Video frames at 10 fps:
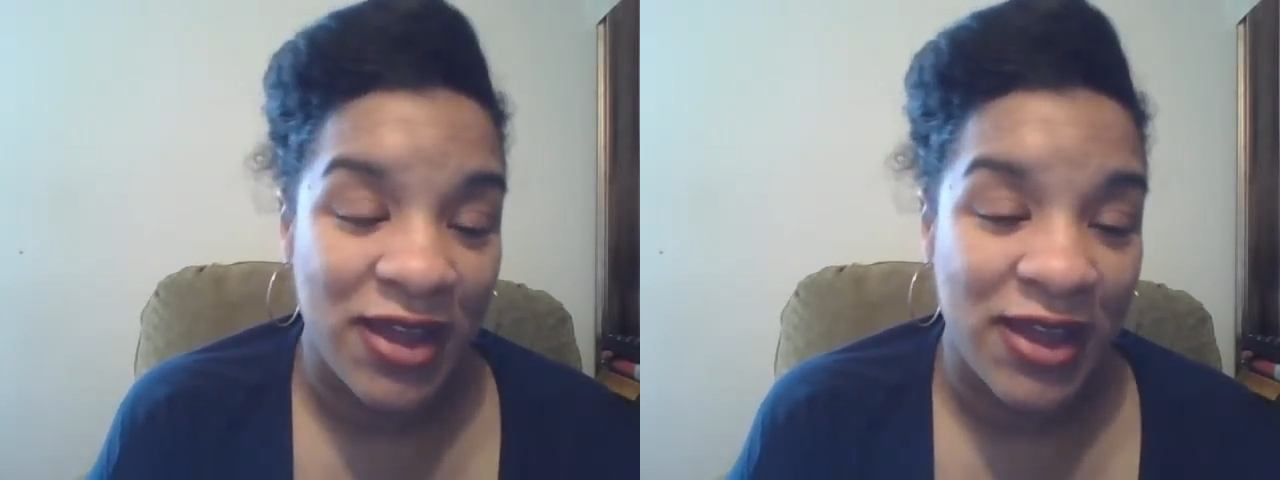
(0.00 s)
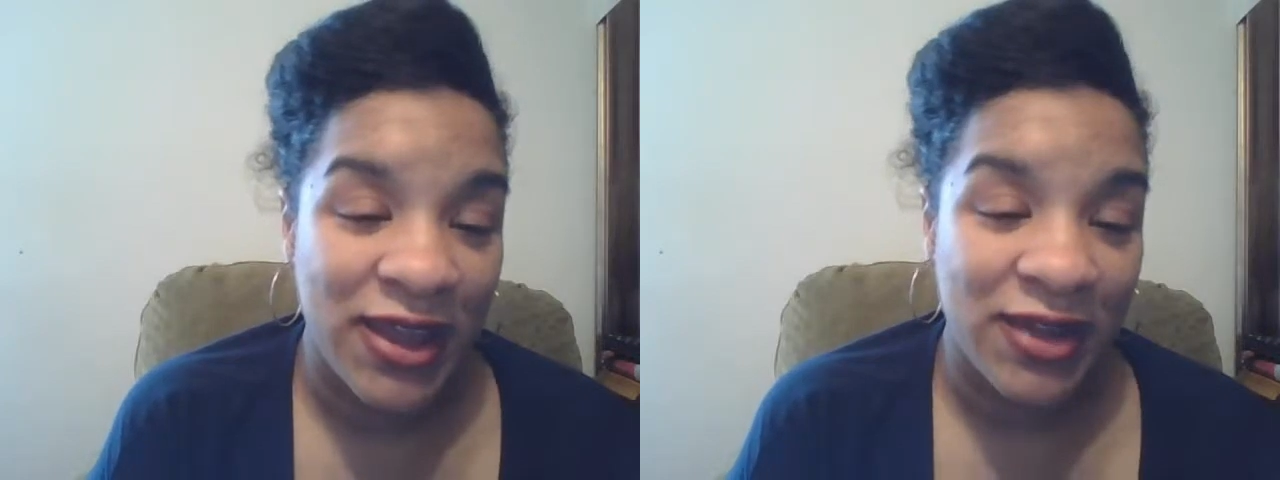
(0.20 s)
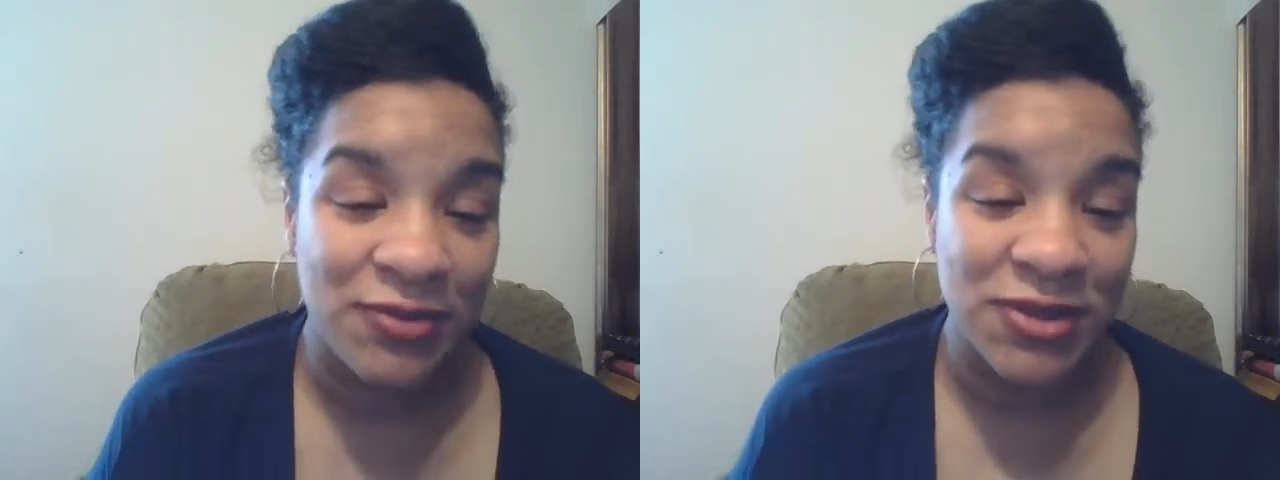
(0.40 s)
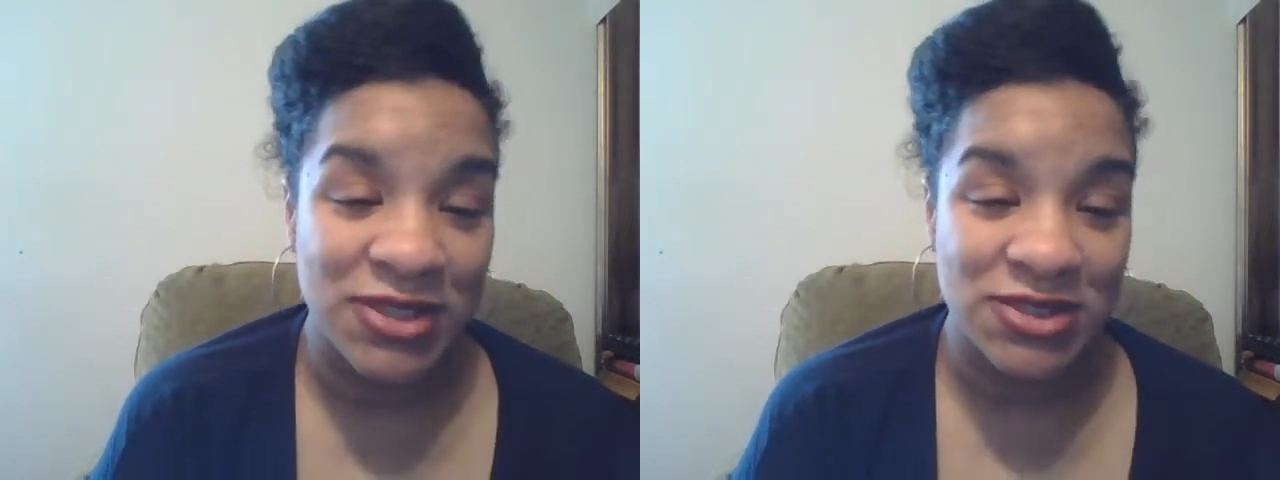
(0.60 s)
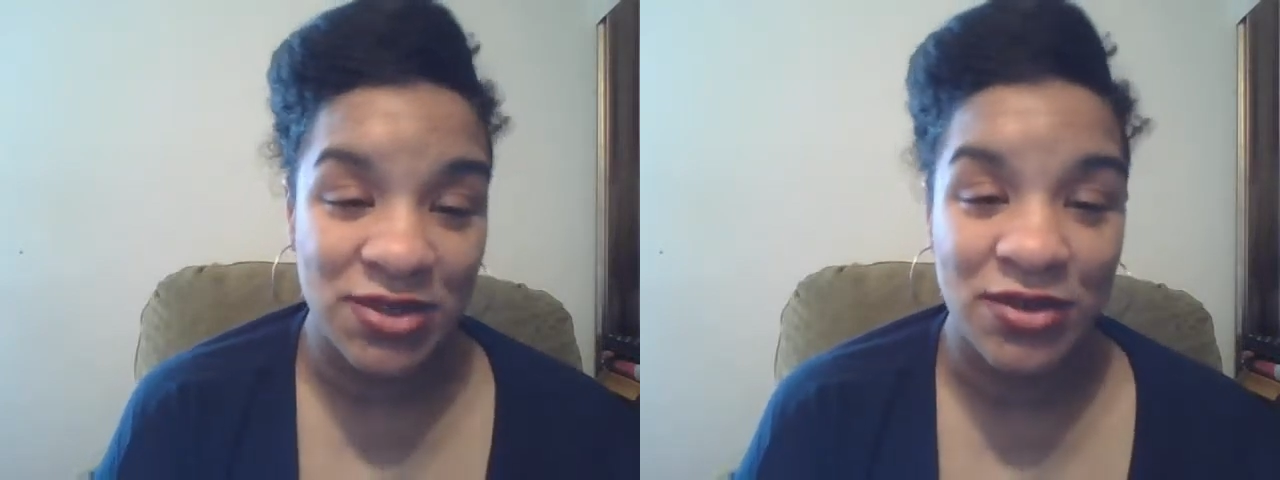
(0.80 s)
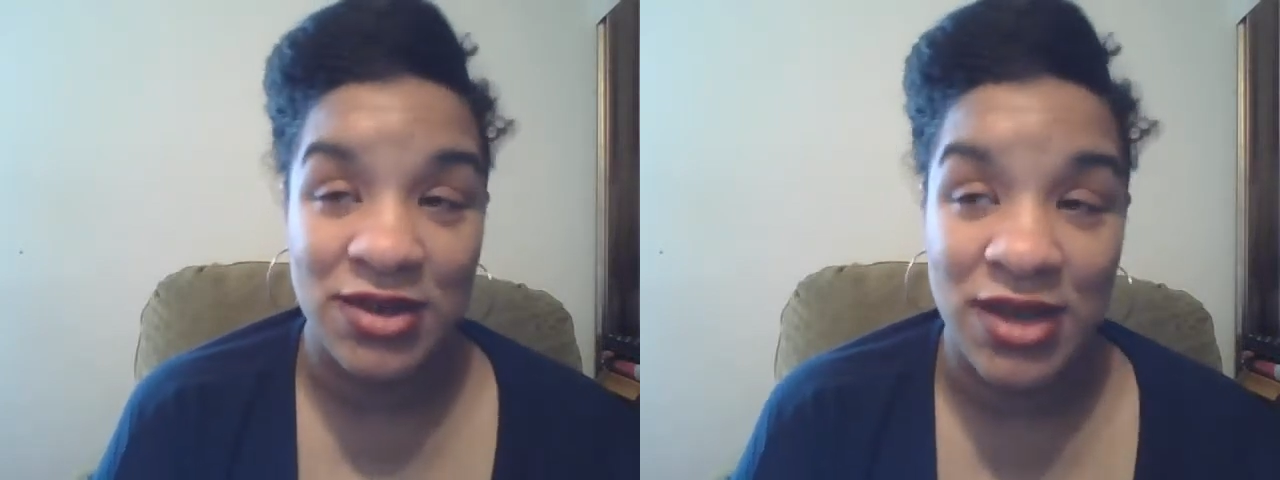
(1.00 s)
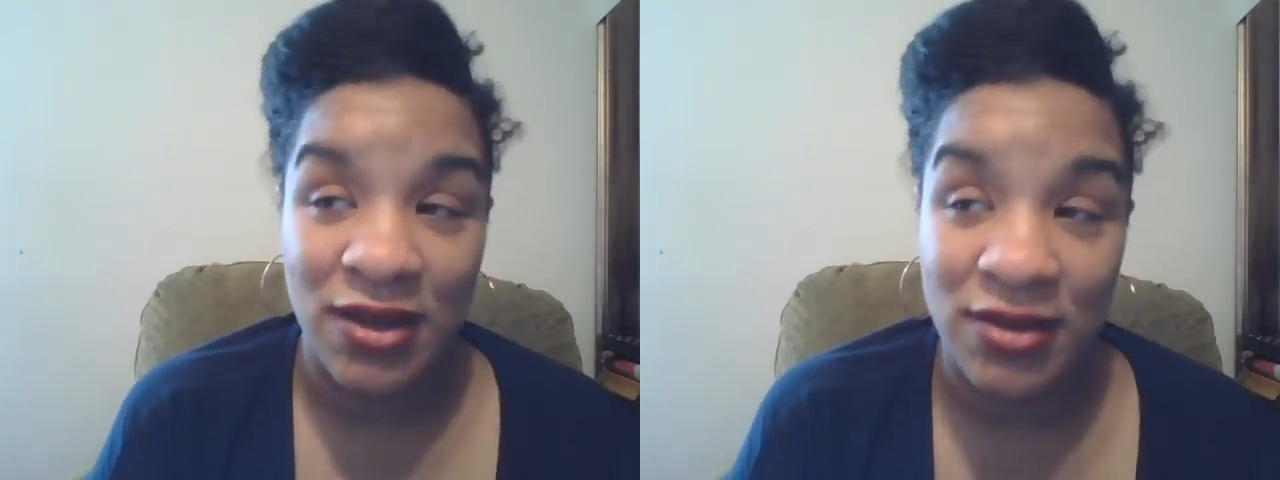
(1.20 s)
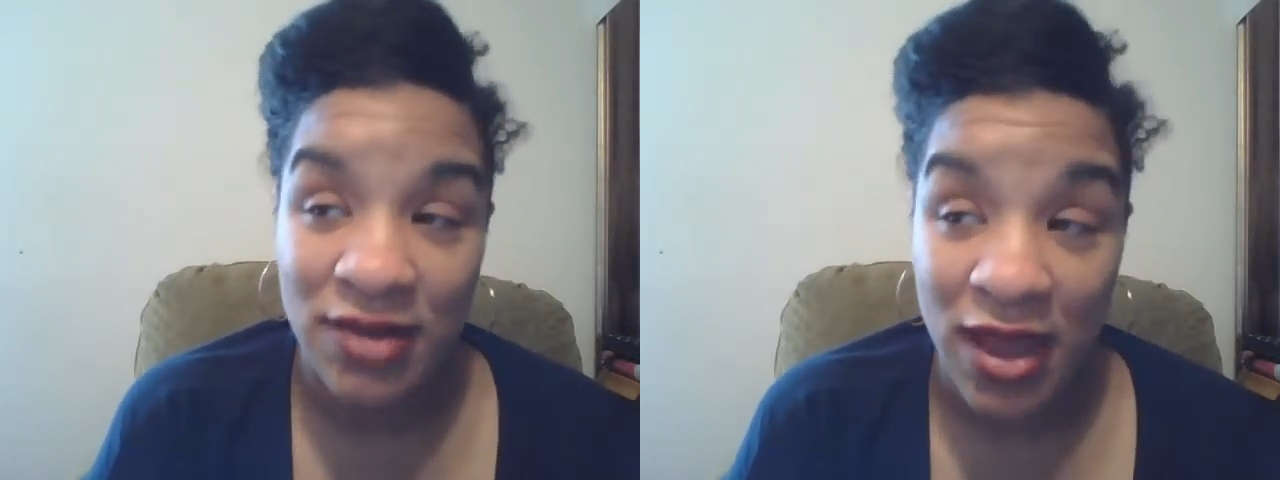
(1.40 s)
I had, but it's going
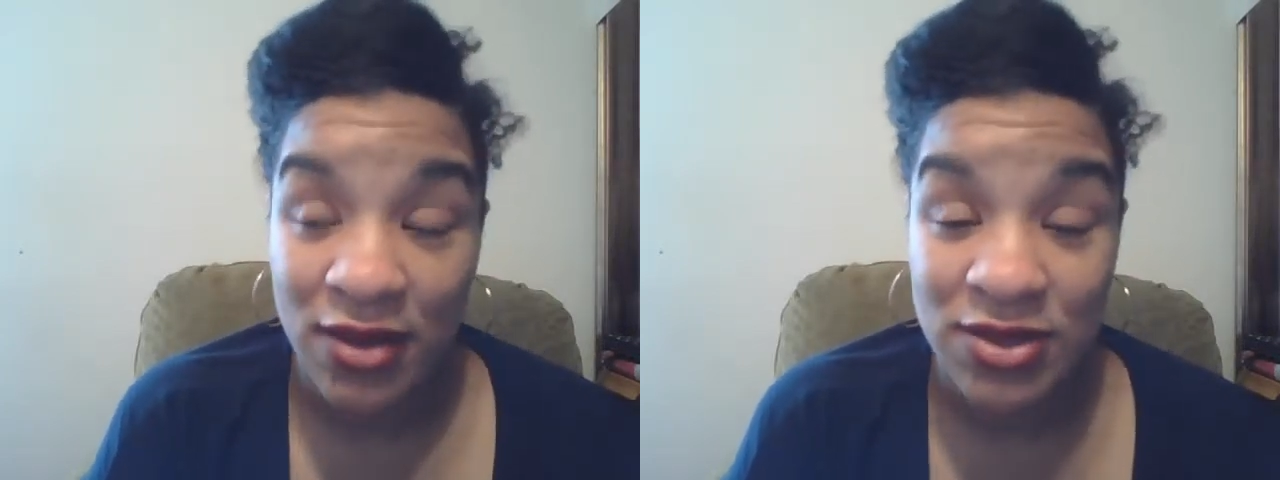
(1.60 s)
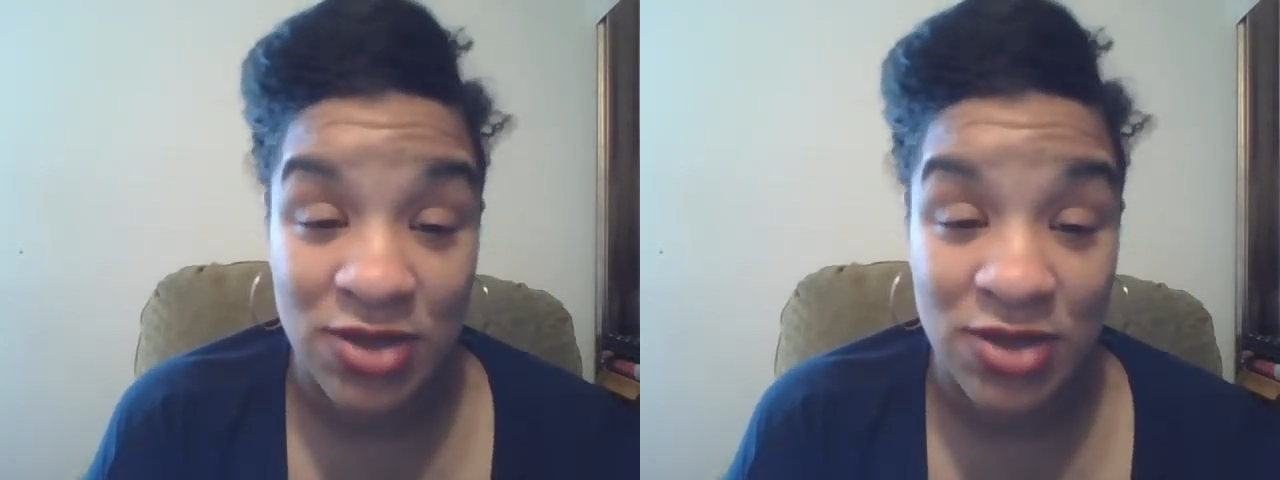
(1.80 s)
down now.